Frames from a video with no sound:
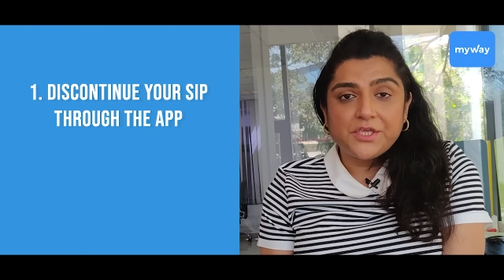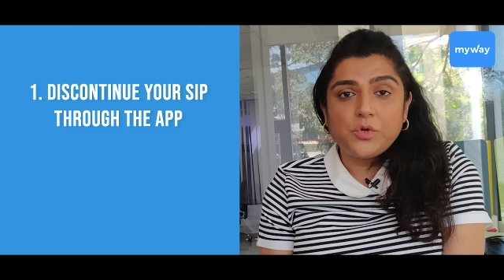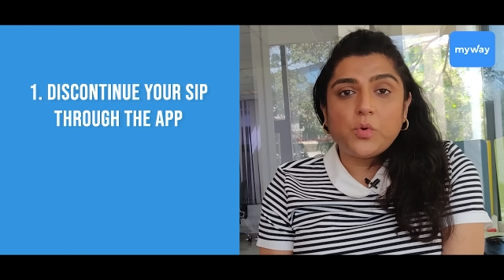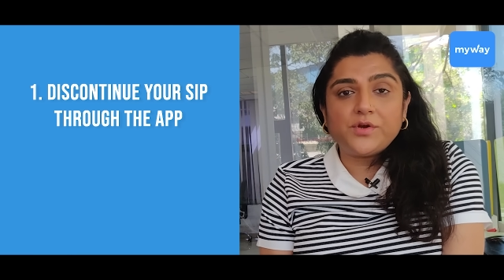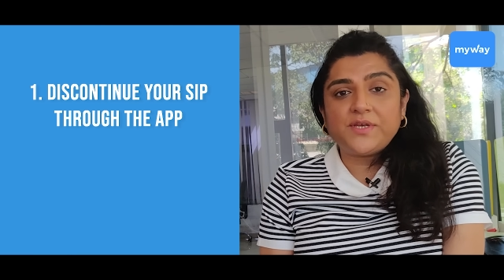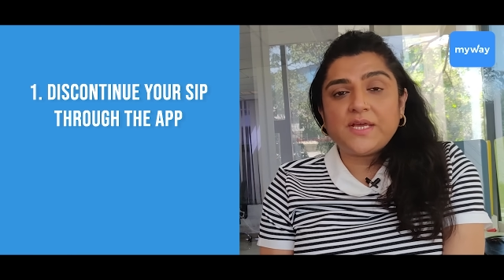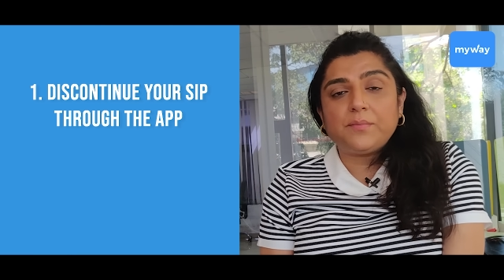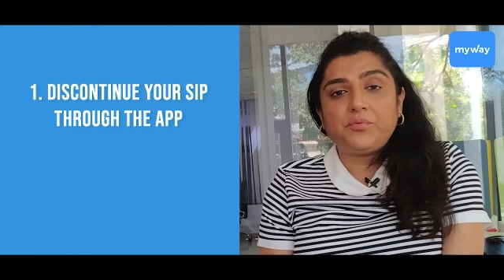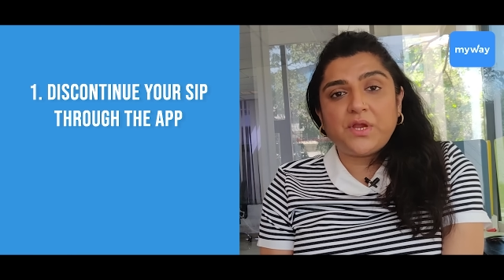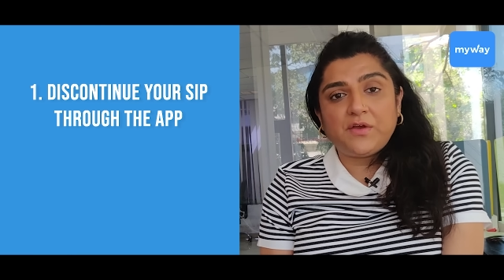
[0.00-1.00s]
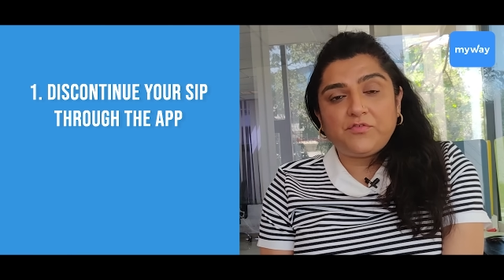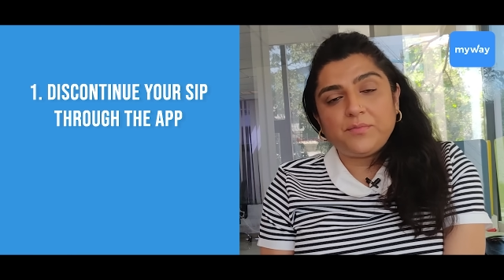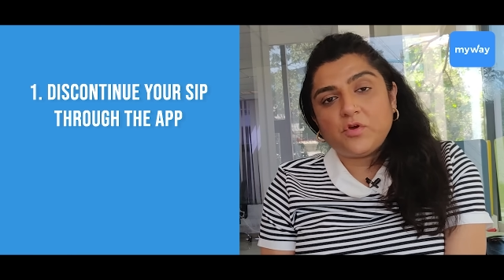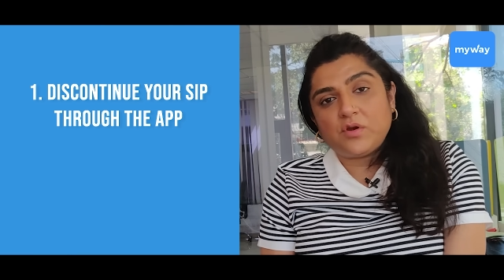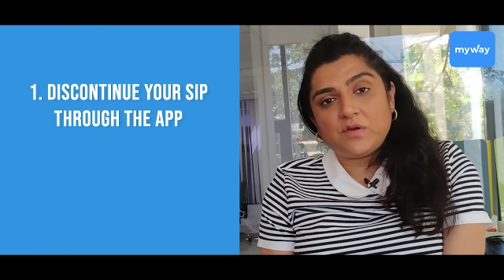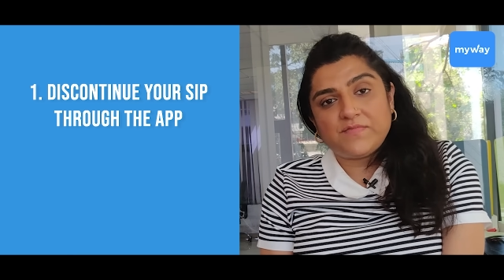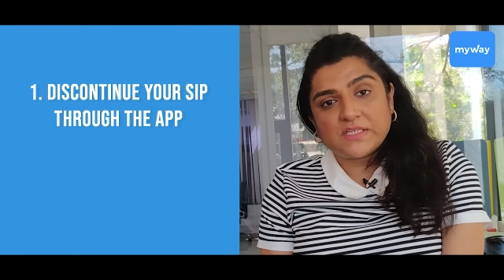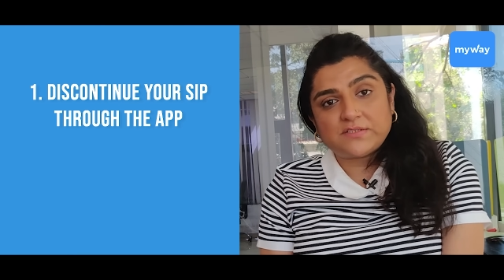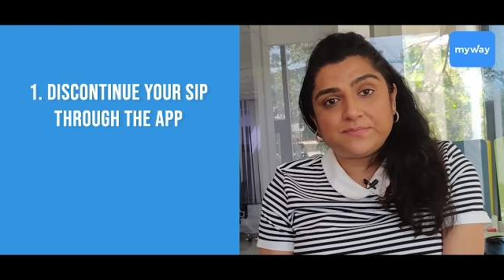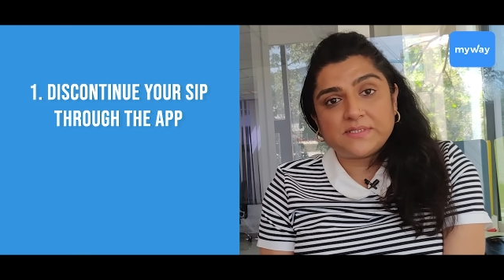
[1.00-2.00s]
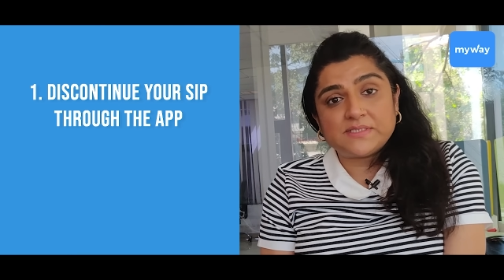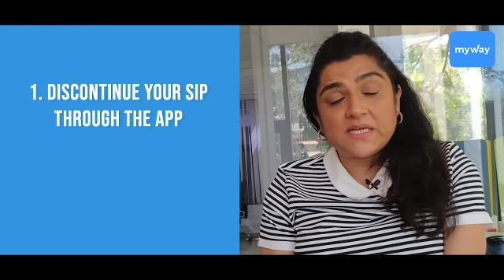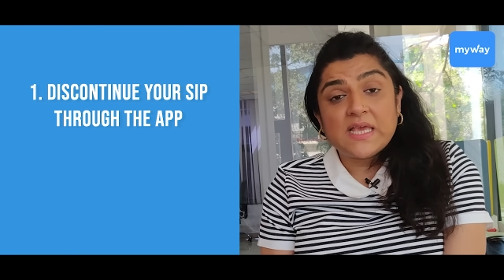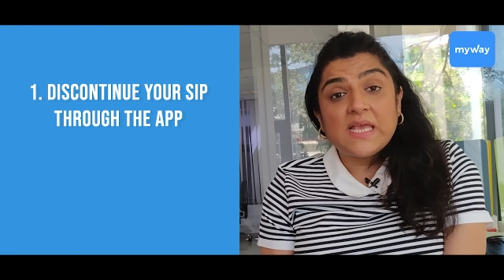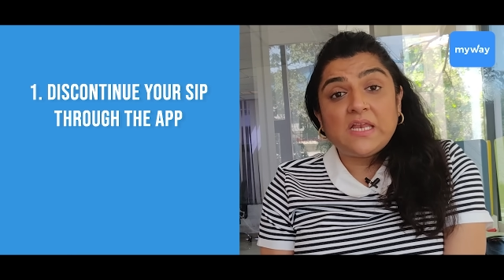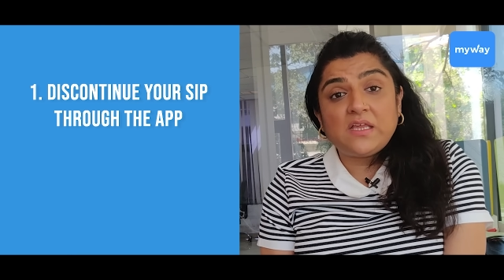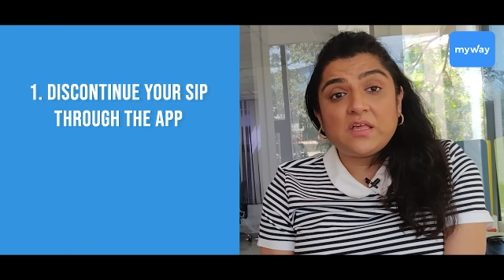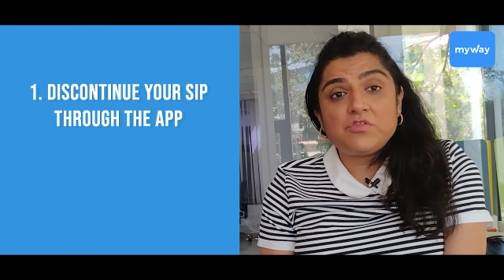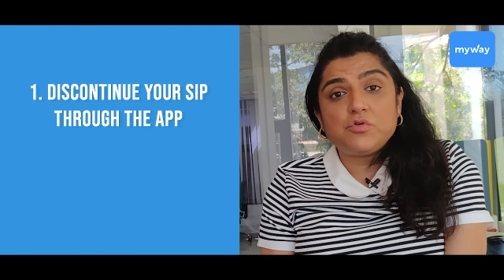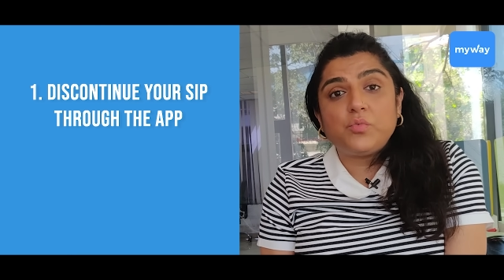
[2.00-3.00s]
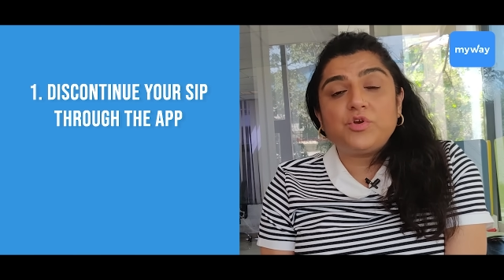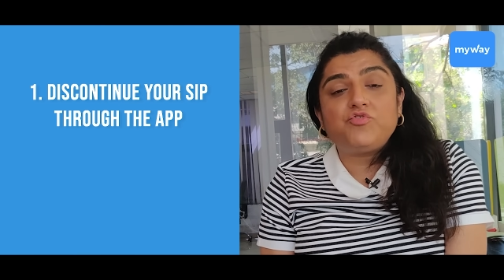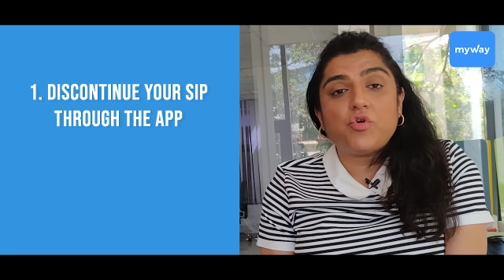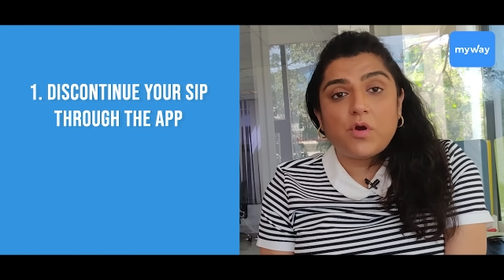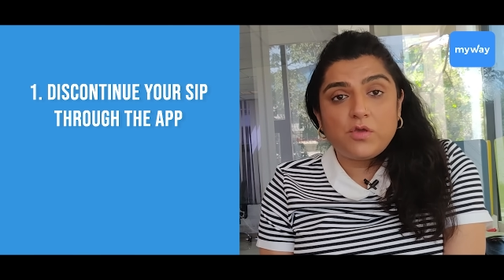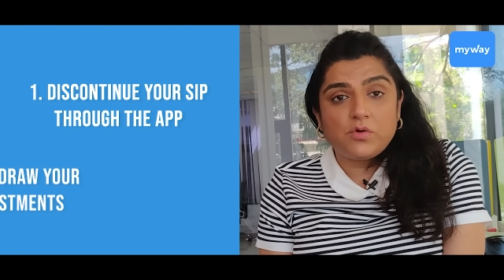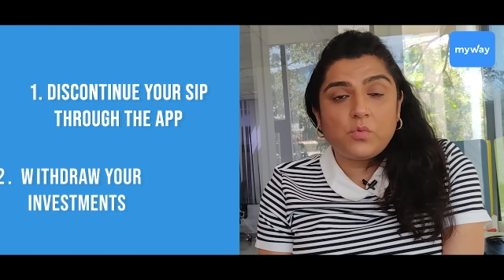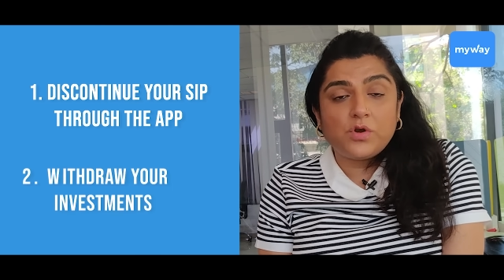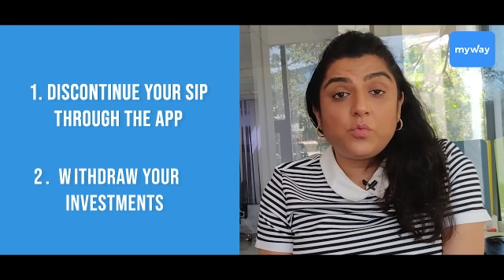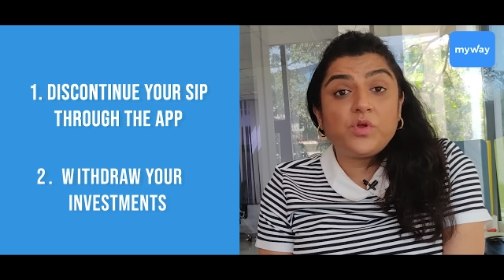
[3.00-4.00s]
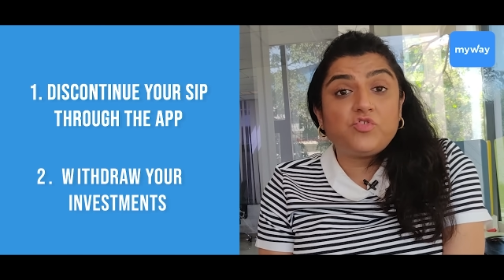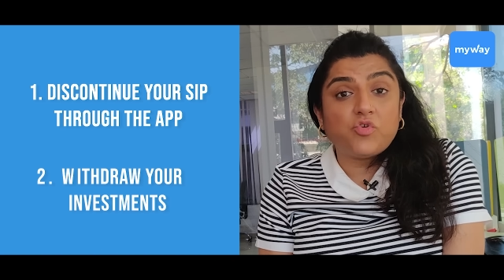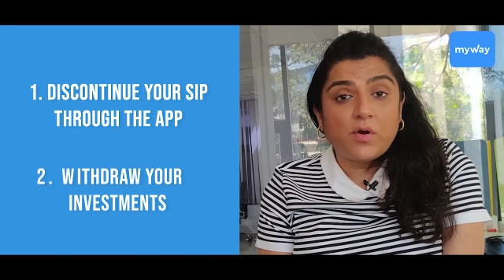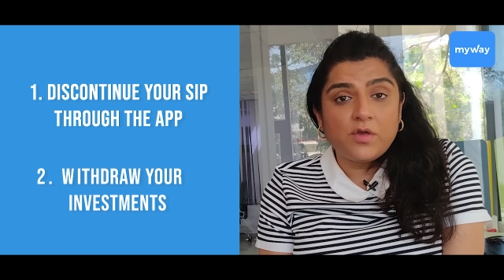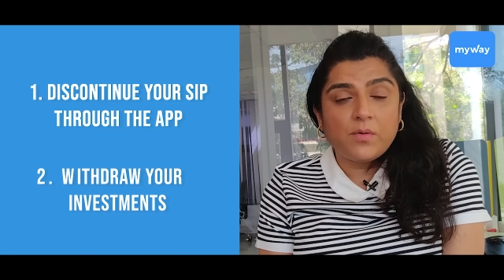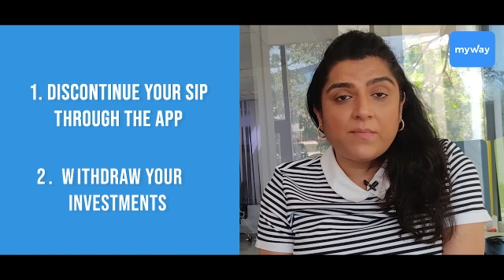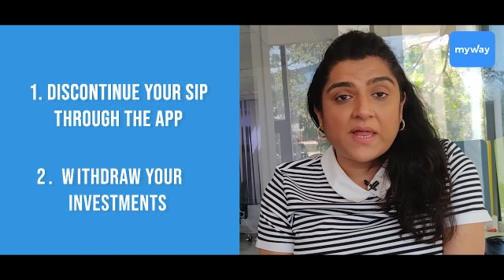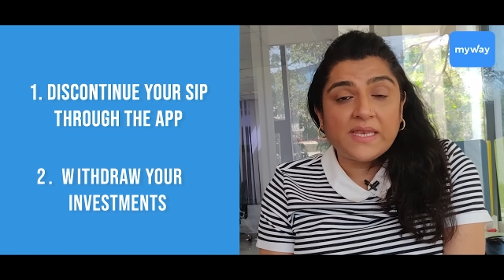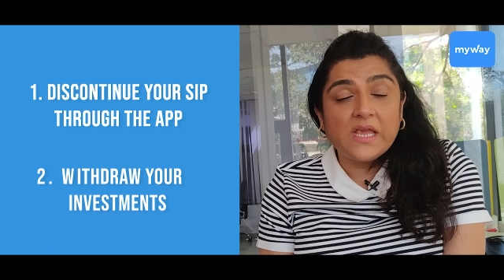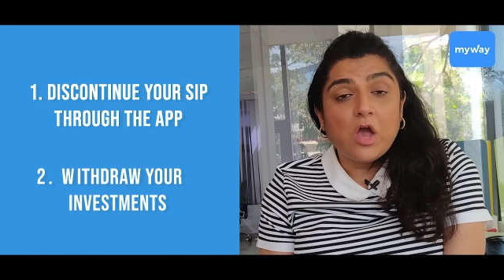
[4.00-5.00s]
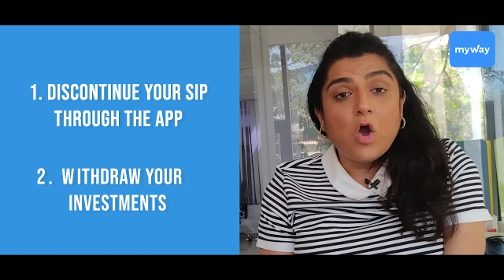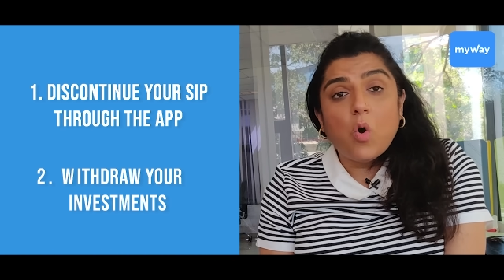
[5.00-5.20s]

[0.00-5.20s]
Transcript: you want to take a break from your investments, in case you want to withdraw your money,